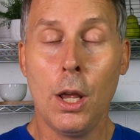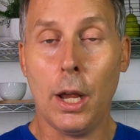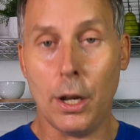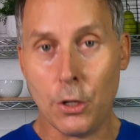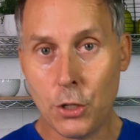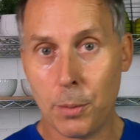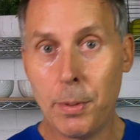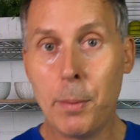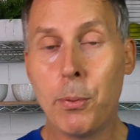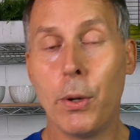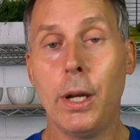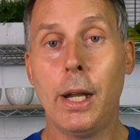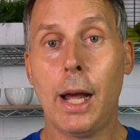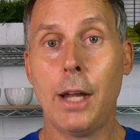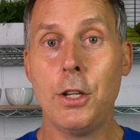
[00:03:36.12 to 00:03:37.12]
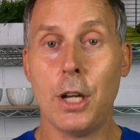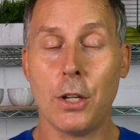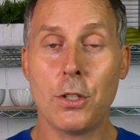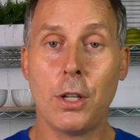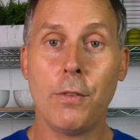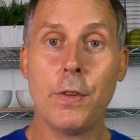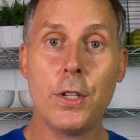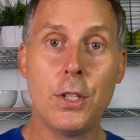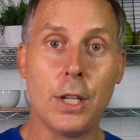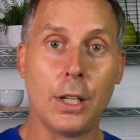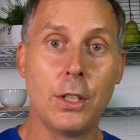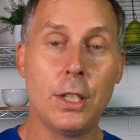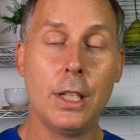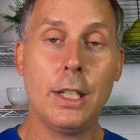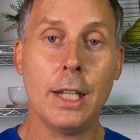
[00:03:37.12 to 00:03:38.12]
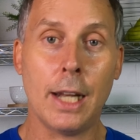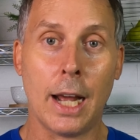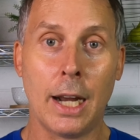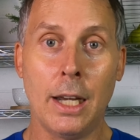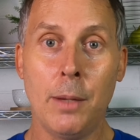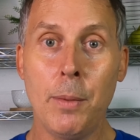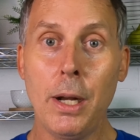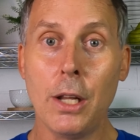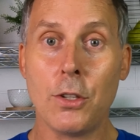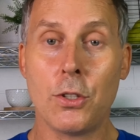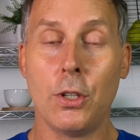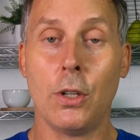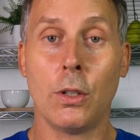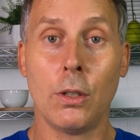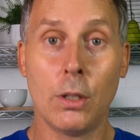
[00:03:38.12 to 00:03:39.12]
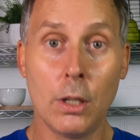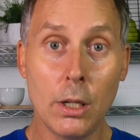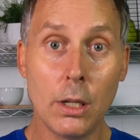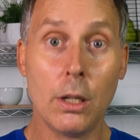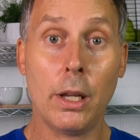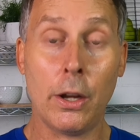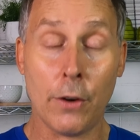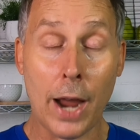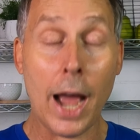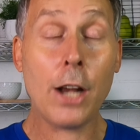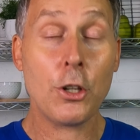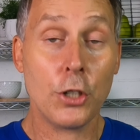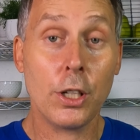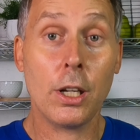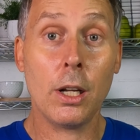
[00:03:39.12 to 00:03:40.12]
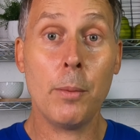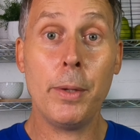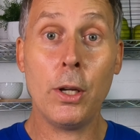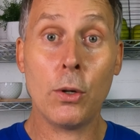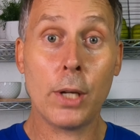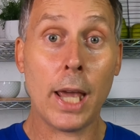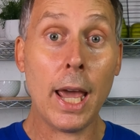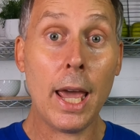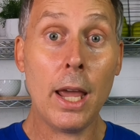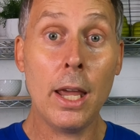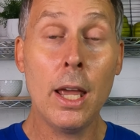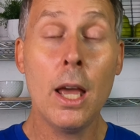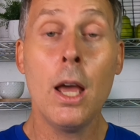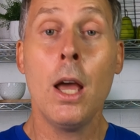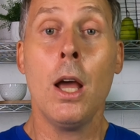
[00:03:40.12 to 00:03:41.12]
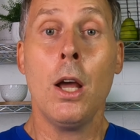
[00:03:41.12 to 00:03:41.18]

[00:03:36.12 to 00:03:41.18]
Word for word: and it should be pre-digesting for 60 to 90 minutes. So you're, li- you're actually going to be okay.